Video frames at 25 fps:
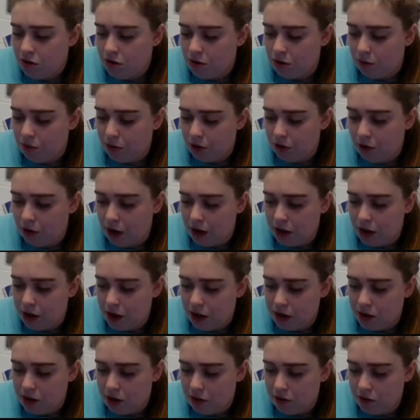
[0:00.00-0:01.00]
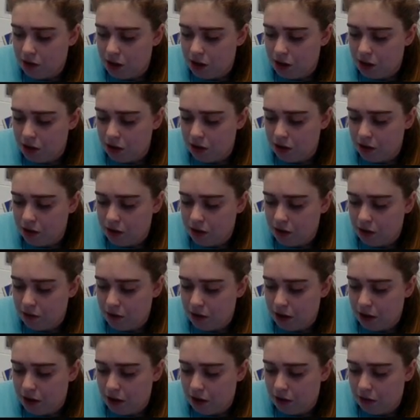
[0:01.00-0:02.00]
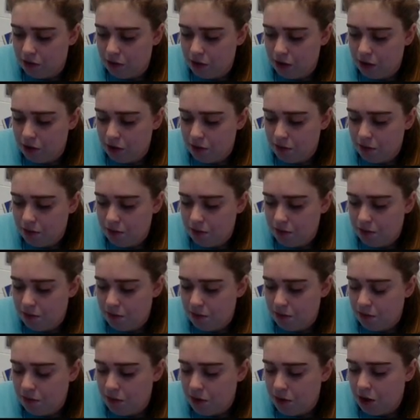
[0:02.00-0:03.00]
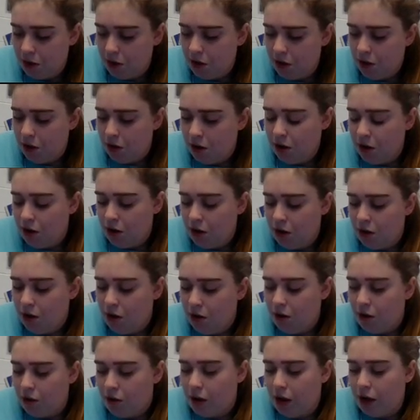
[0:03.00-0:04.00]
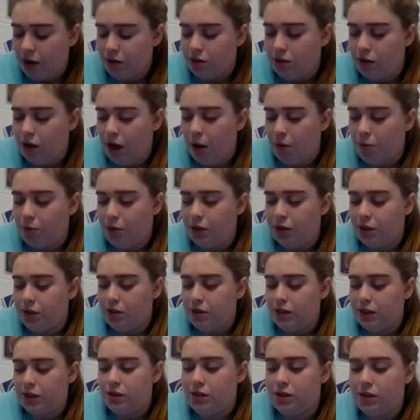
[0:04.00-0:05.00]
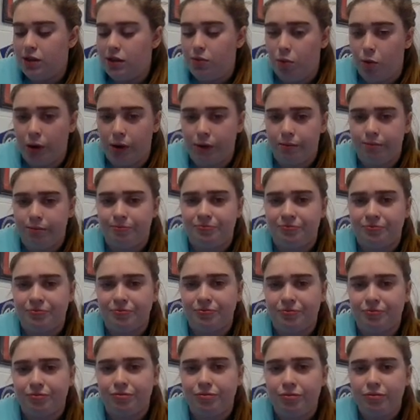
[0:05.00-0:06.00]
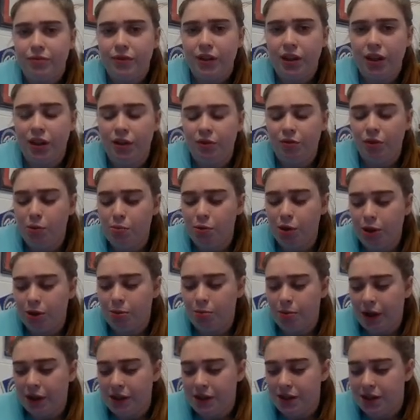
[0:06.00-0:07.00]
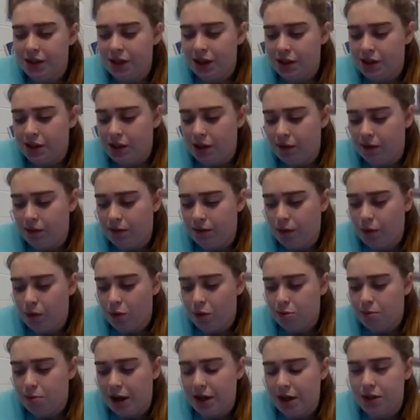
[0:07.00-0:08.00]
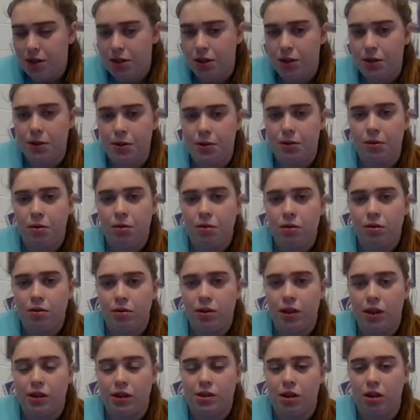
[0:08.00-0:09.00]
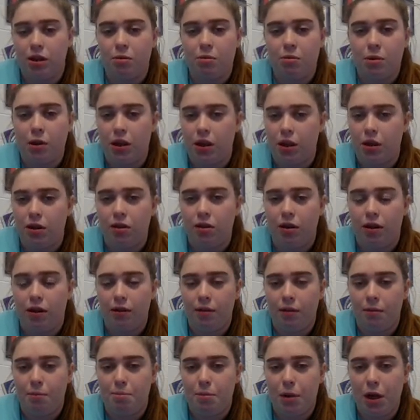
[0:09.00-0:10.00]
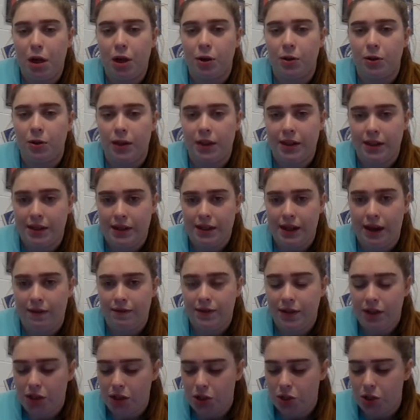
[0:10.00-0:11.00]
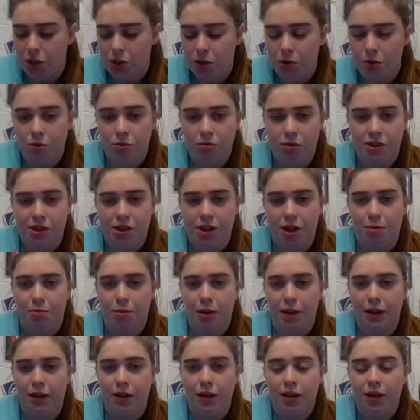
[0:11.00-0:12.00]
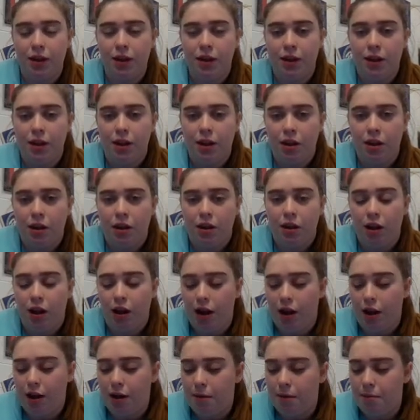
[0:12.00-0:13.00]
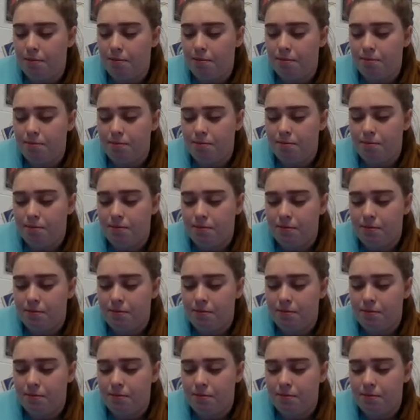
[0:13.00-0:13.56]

So I'm going to write that down here because I ran out of room. Okay, so that was 64. If we multiply 64 by 2, that's going to be bigger than 72. It's going to be around